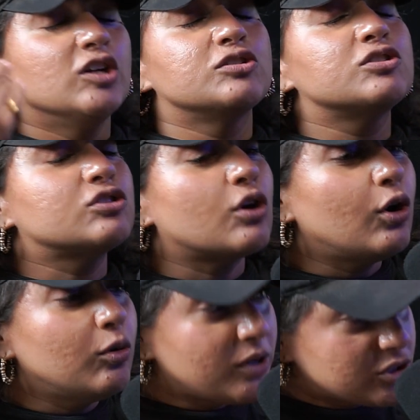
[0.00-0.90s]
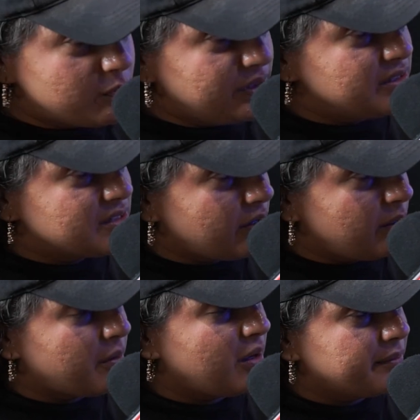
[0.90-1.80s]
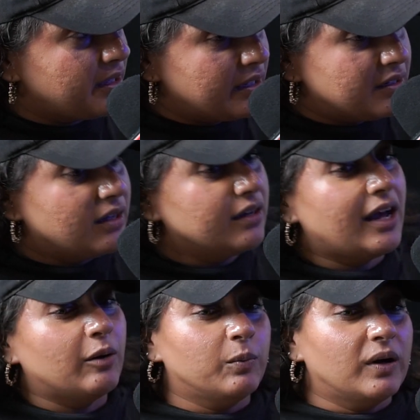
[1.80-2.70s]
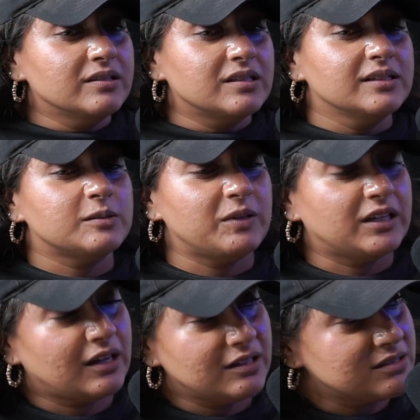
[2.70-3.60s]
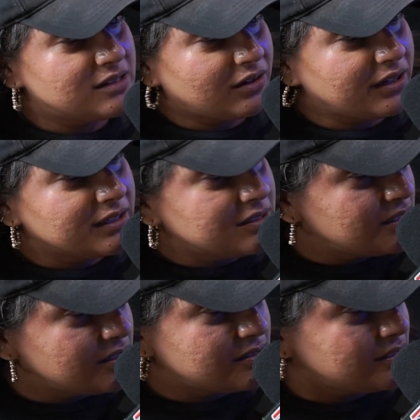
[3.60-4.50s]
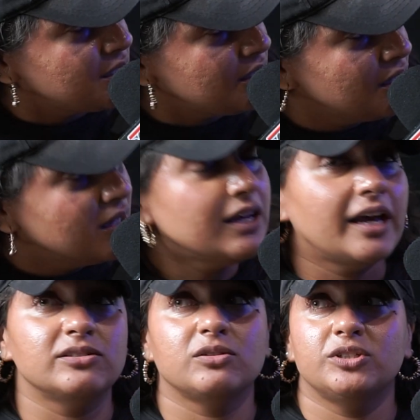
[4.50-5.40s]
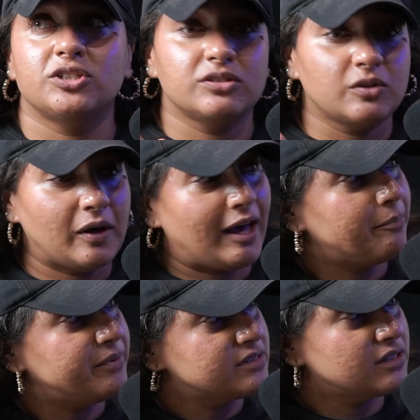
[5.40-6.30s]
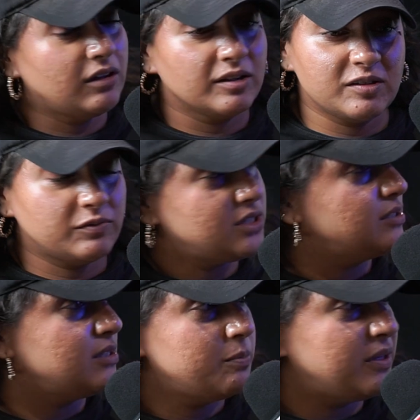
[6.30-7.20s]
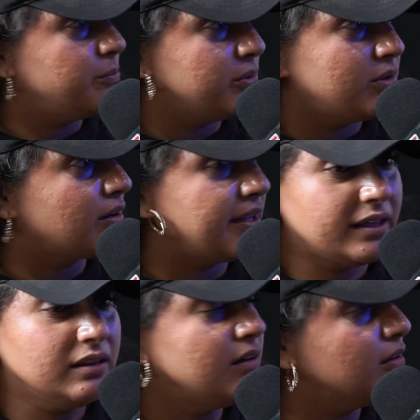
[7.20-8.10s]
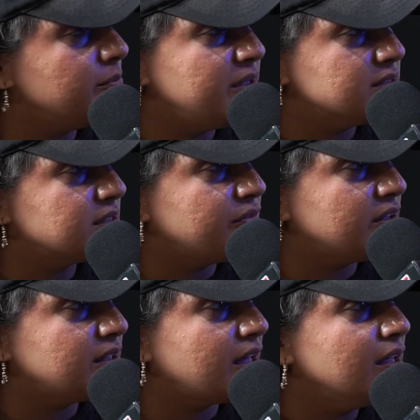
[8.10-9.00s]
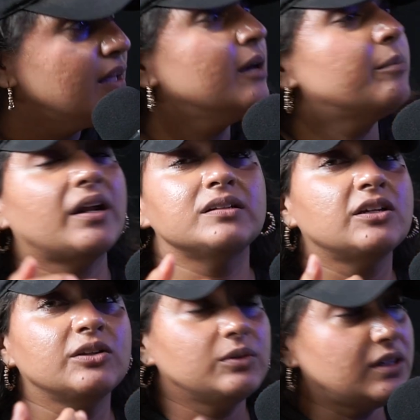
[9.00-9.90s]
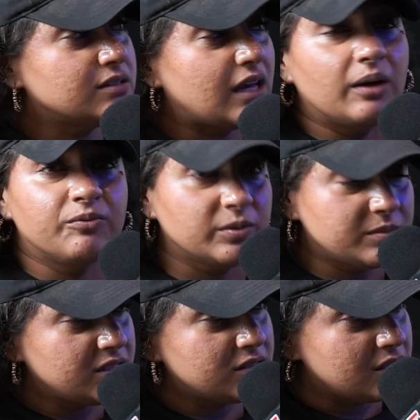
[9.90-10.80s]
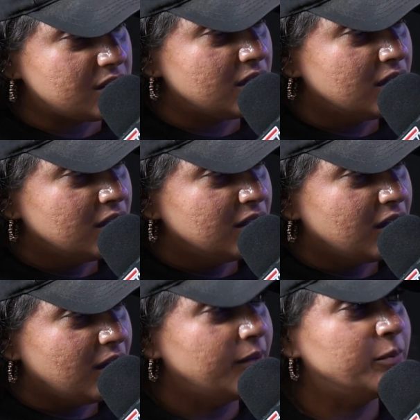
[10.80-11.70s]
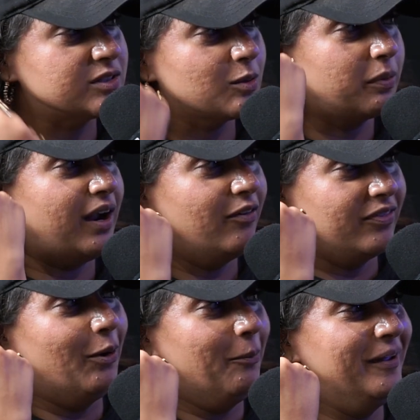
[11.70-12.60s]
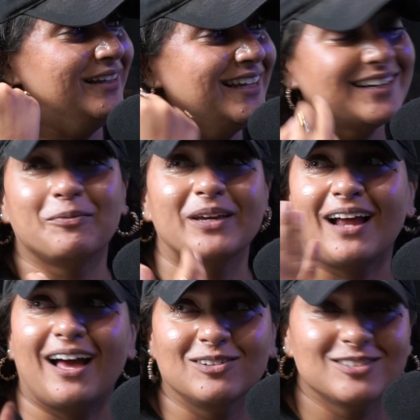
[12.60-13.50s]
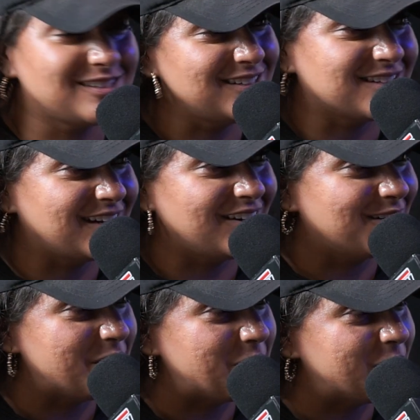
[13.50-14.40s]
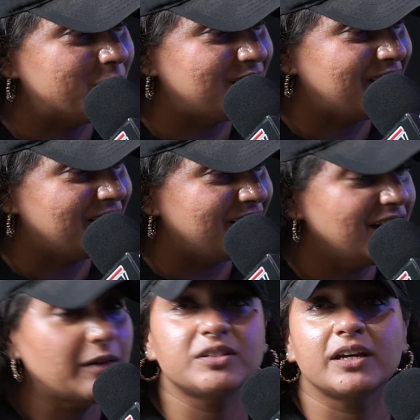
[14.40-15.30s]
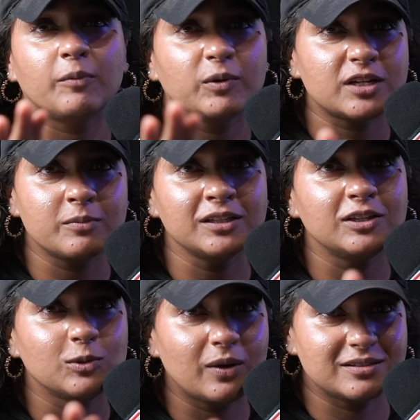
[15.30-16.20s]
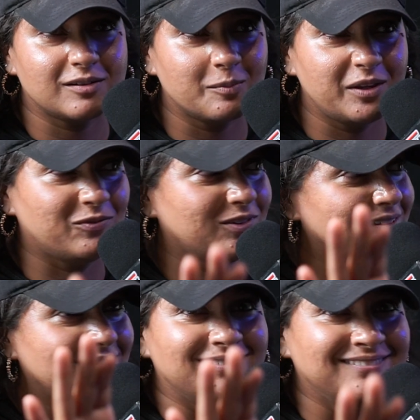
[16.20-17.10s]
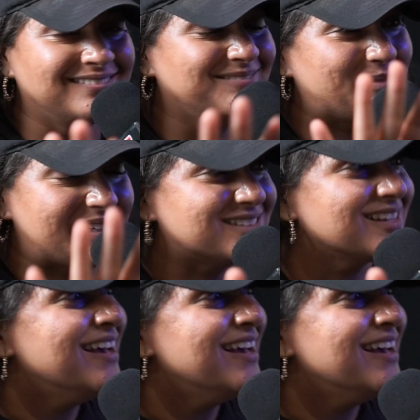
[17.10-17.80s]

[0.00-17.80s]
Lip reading: So much military propaganda. Now, was this because they're in DC? And so it just so happens that lots of DC people are in the army and stuff like that. But I'll tell you this, I'm from DC. I'm also brown though, but like I don't see a ton of army people down there. And we're talking about the US Army for the, please.